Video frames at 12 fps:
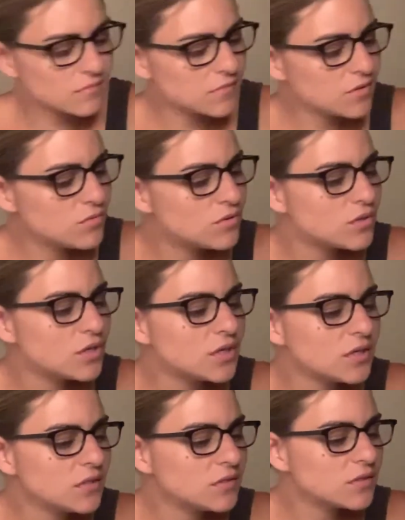you
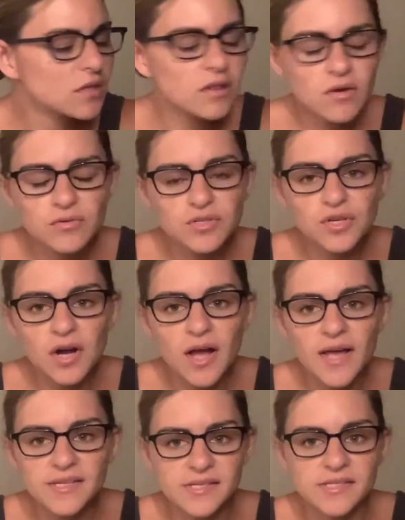couldn't close your
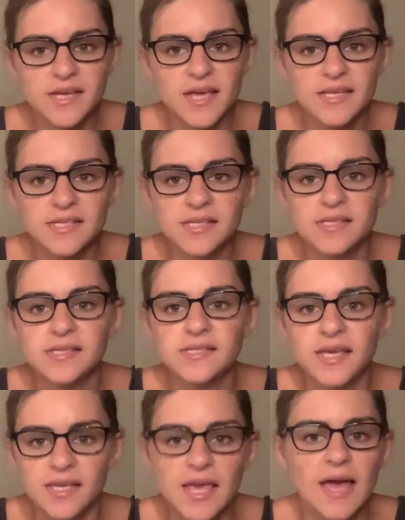eyes and taste this and say,
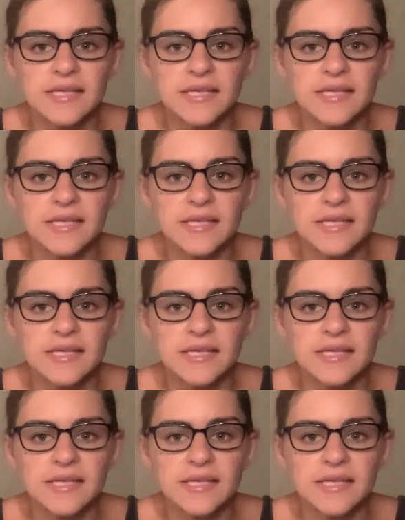yes,